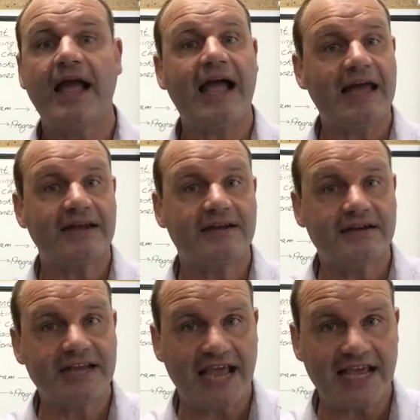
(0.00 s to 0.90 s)
and
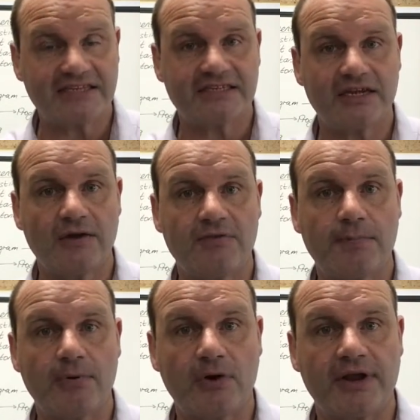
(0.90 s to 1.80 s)
testing of
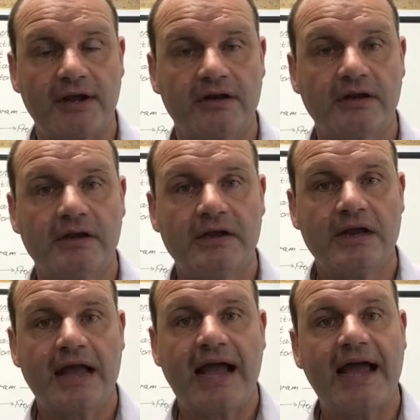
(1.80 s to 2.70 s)
the product.
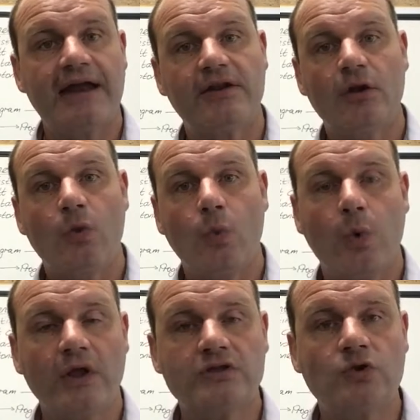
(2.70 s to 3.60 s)
And
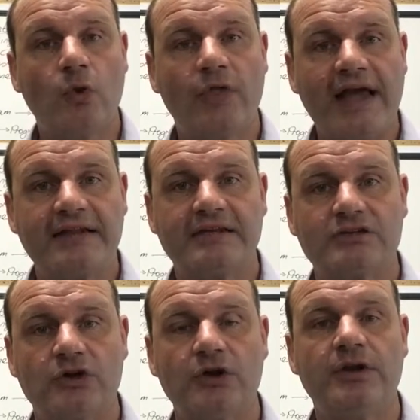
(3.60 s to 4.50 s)
once all that
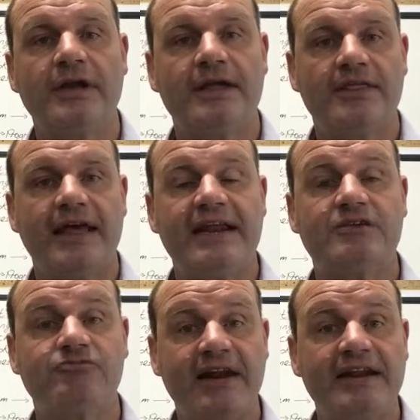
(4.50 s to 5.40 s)
is good, then
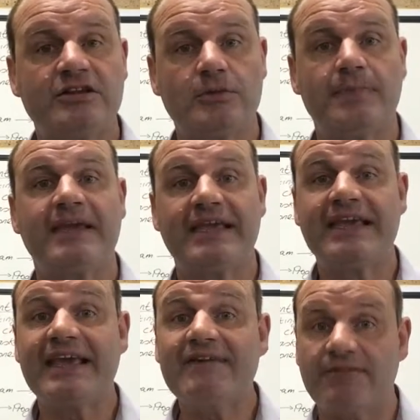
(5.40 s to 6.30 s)
it's ready to be
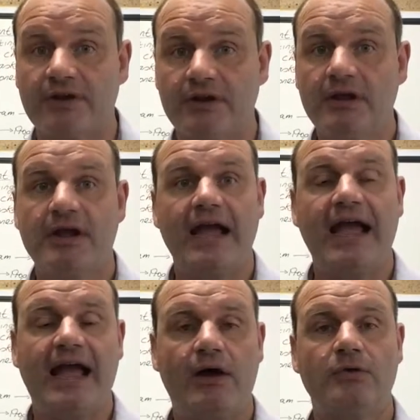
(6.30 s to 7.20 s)
given
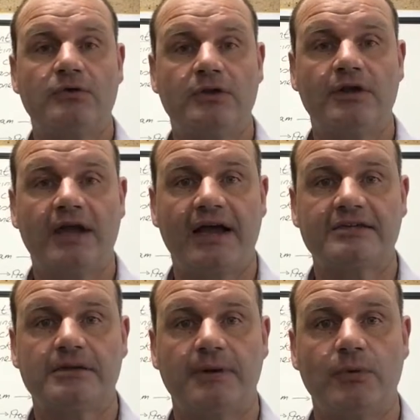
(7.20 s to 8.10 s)
out to the
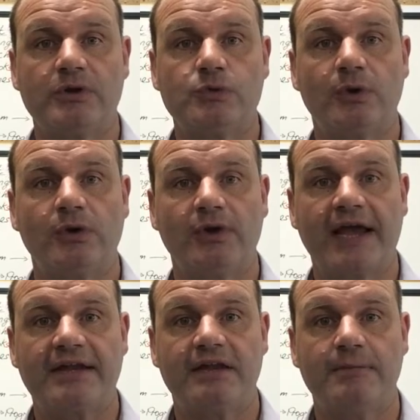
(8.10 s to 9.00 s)
customer, which we'll
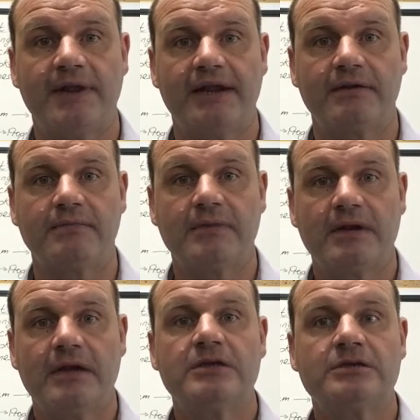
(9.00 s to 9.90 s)
look at in a minute.
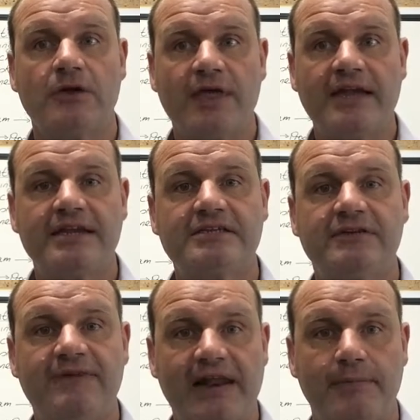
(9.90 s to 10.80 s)
So that is
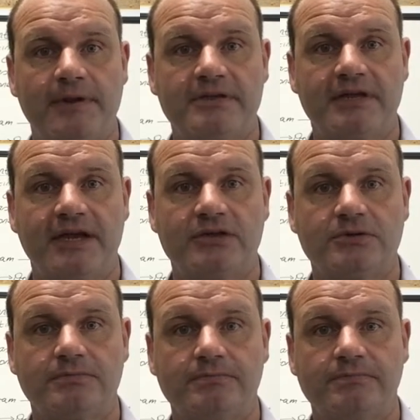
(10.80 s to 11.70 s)
development
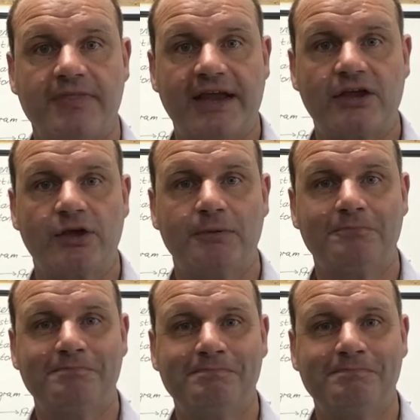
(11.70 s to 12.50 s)
stage. Thank you.